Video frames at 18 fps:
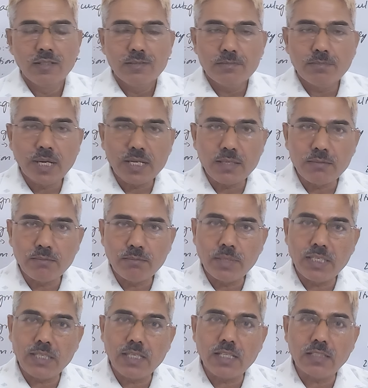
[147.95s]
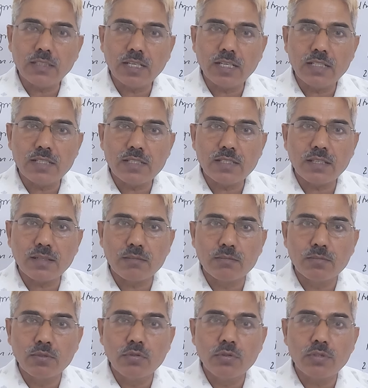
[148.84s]
by making the answer
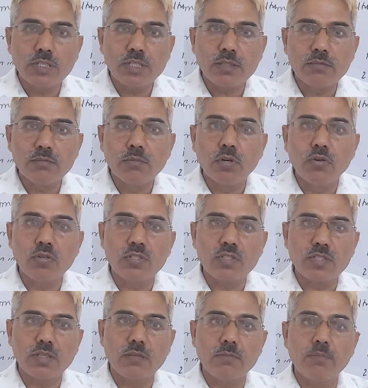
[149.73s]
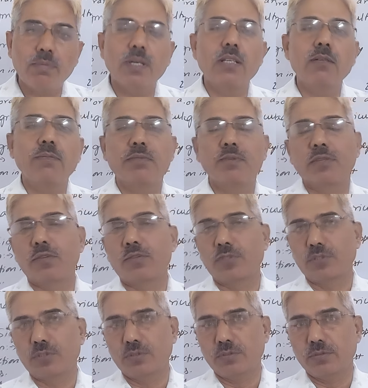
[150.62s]
more and more simple for
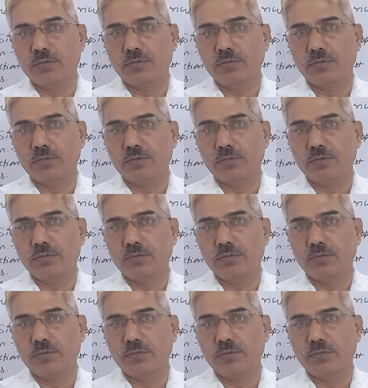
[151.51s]
you.